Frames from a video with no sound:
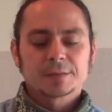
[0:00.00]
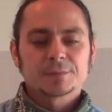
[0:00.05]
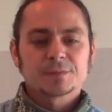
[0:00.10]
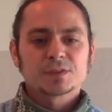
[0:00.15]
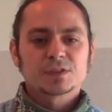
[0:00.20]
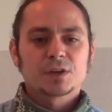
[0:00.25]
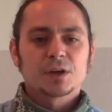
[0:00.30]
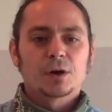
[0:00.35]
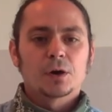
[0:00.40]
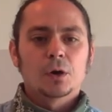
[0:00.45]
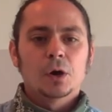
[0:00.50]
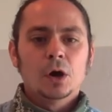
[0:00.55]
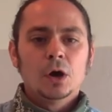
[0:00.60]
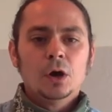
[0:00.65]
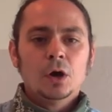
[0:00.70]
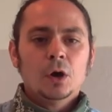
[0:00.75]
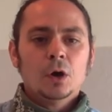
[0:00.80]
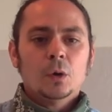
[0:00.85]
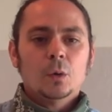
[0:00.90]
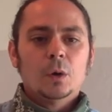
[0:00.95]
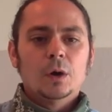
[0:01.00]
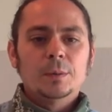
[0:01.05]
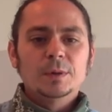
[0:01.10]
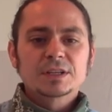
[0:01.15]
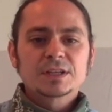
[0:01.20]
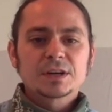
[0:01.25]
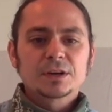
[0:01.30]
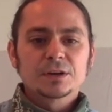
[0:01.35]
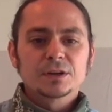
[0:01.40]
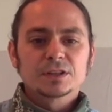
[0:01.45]
So what
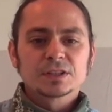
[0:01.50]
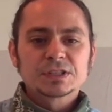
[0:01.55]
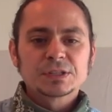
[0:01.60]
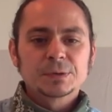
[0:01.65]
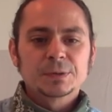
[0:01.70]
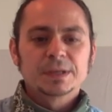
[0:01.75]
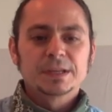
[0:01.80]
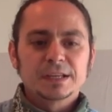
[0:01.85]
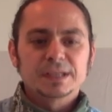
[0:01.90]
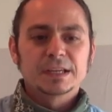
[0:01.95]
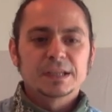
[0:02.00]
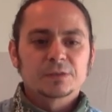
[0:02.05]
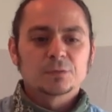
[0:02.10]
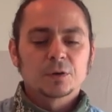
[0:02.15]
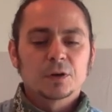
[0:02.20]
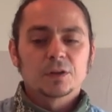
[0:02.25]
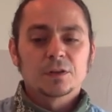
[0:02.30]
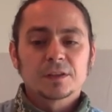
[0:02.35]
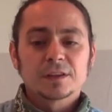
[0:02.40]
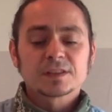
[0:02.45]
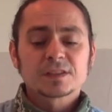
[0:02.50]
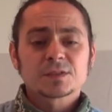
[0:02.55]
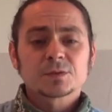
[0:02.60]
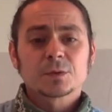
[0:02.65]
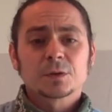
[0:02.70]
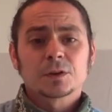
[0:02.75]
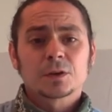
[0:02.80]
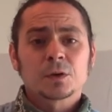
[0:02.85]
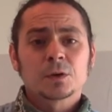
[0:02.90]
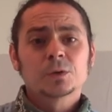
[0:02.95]
materials do we need? Well, this is one
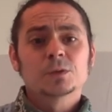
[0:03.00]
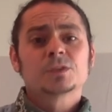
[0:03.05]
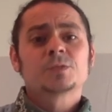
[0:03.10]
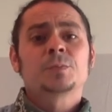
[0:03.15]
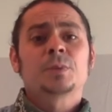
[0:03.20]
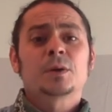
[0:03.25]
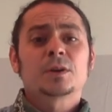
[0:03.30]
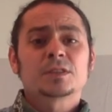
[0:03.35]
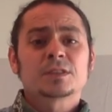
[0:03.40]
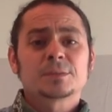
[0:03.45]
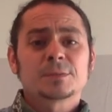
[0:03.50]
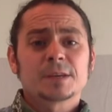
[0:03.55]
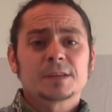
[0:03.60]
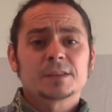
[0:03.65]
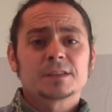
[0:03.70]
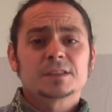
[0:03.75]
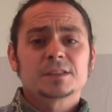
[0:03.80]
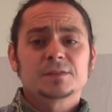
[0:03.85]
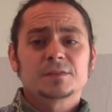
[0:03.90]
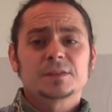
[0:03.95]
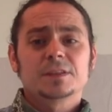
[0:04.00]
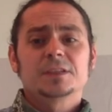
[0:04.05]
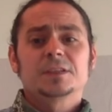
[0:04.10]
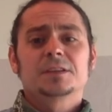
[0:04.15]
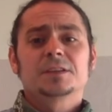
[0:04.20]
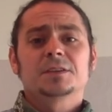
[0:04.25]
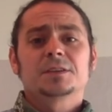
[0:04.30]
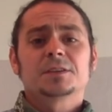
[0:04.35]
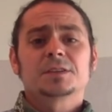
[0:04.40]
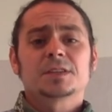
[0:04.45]
of the coolest parts about these
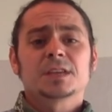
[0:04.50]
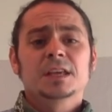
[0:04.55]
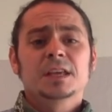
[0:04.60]
videos,